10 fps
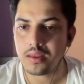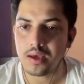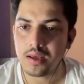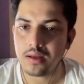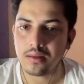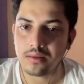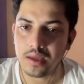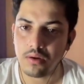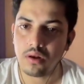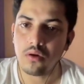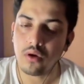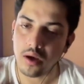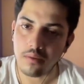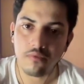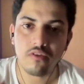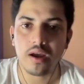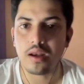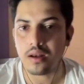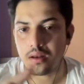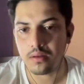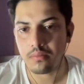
think they will okay fine